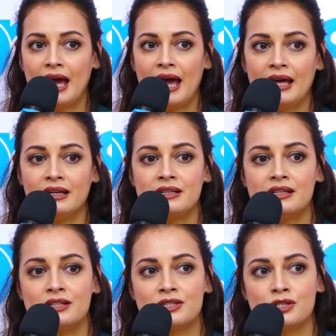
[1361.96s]
and
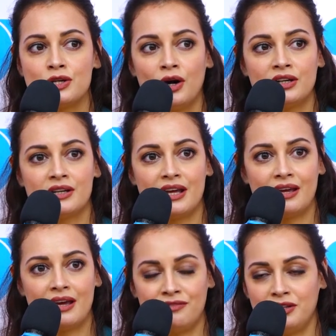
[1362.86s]
it's not
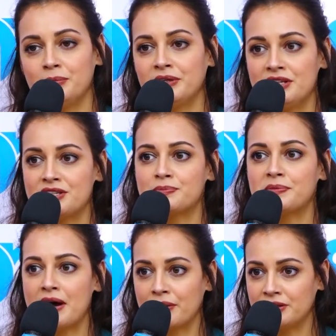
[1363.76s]
everybody's
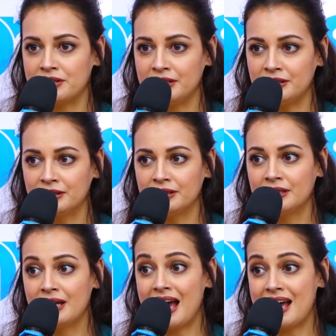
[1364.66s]
priority
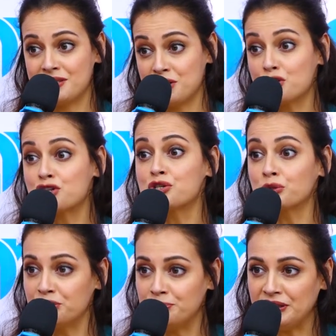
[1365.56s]
as it
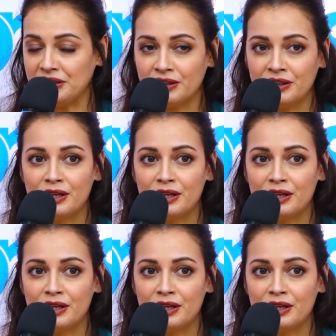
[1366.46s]
should be.